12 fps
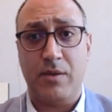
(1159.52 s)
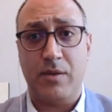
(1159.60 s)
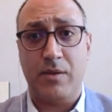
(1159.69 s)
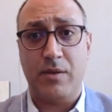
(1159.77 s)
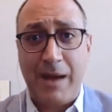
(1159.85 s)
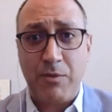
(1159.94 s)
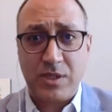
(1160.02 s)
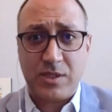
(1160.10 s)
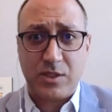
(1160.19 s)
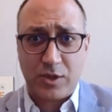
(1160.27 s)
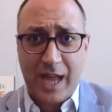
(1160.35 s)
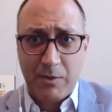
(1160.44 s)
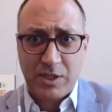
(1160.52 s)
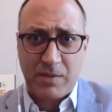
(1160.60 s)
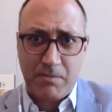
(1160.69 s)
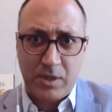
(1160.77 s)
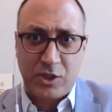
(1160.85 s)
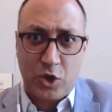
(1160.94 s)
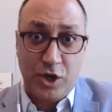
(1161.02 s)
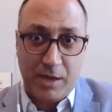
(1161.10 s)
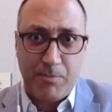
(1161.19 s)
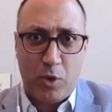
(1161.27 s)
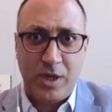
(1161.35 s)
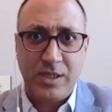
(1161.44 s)
that was a
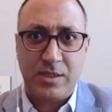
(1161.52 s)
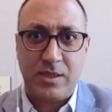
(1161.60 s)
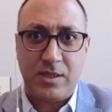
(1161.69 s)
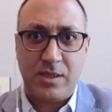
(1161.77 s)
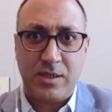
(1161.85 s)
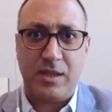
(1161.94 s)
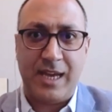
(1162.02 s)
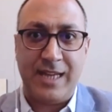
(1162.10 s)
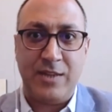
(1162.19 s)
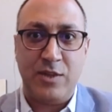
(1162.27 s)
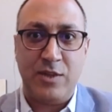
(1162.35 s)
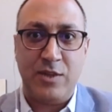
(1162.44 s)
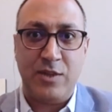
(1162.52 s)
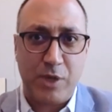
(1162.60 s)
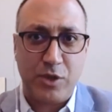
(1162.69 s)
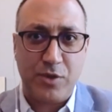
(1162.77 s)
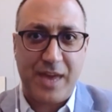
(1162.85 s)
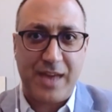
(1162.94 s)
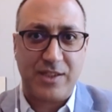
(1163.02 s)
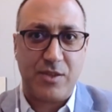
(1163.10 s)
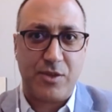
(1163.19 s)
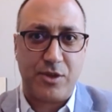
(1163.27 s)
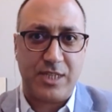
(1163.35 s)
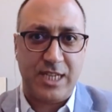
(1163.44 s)
turning point. In November
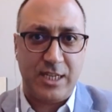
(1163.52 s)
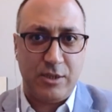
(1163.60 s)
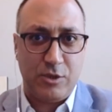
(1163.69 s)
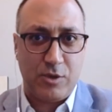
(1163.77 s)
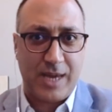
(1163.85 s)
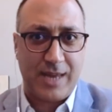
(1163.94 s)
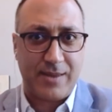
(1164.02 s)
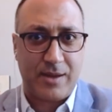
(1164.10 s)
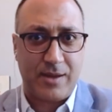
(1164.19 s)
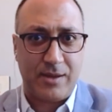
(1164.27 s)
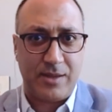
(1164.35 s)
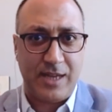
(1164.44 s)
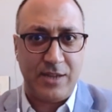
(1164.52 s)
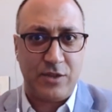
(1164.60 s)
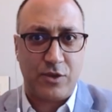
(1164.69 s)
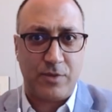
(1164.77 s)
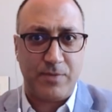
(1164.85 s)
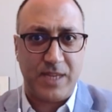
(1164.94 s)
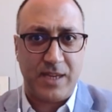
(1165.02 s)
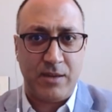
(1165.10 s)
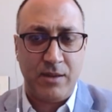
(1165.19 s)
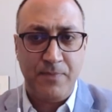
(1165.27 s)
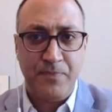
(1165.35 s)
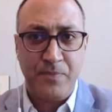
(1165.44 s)
2013, you get the interim
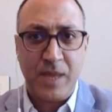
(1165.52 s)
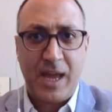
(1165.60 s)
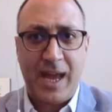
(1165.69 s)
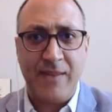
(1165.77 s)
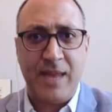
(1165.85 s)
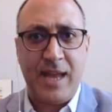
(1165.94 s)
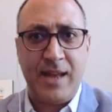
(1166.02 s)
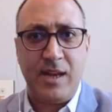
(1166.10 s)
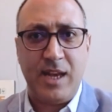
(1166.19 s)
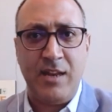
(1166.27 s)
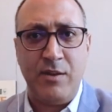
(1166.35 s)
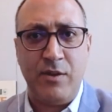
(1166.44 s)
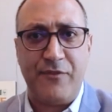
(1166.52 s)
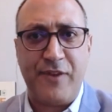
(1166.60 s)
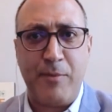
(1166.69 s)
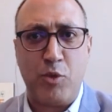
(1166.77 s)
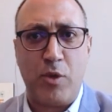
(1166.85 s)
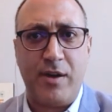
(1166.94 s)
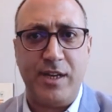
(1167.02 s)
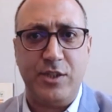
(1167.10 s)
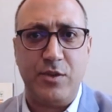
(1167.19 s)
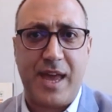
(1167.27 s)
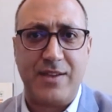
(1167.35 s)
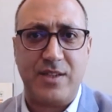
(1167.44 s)
deal. And then in February
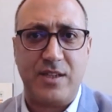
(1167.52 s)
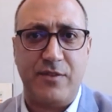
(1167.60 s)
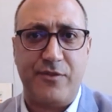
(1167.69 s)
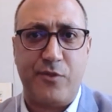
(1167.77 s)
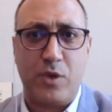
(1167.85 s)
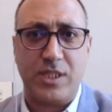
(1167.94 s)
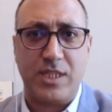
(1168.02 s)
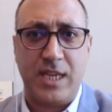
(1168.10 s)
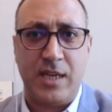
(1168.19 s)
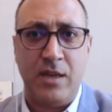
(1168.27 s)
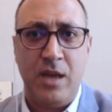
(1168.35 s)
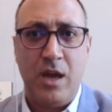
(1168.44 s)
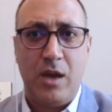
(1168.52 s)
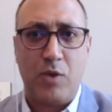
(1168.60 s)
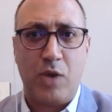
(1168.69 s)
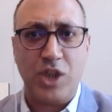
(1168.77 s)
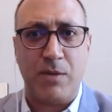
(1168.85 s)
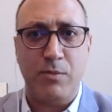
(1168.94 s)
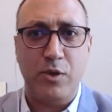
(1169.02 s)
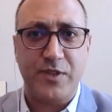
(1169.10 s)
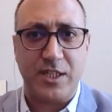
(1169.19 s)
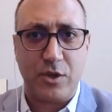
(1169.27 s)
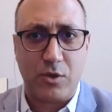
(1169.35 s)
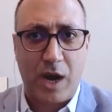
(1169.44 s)
2014, Russia
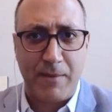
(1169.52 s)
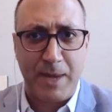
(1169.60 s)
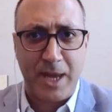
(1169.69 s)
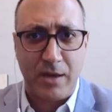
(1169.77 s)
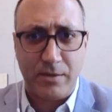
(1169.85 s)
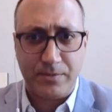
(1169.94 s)
moves into Crimea.